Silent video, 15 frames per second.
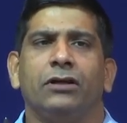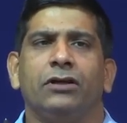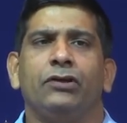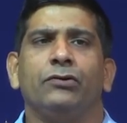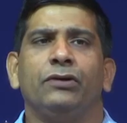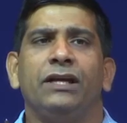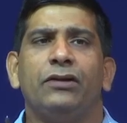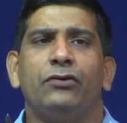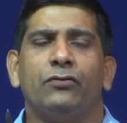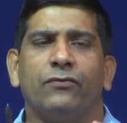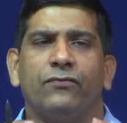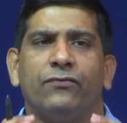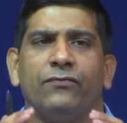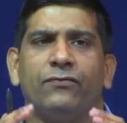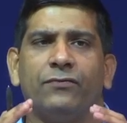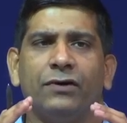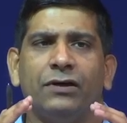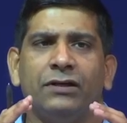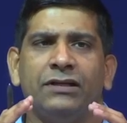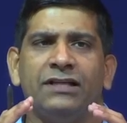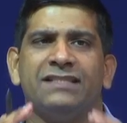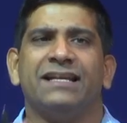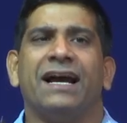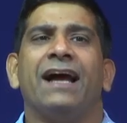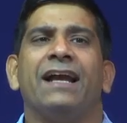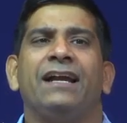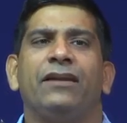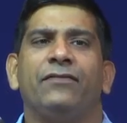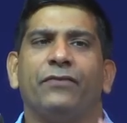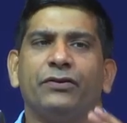You need to design
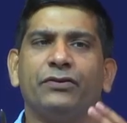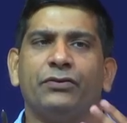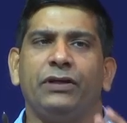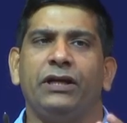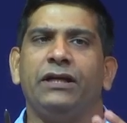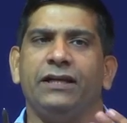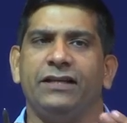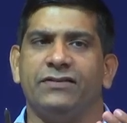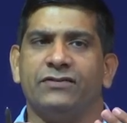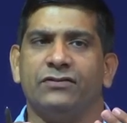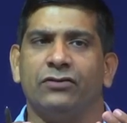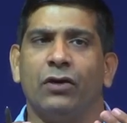it for 3 T's.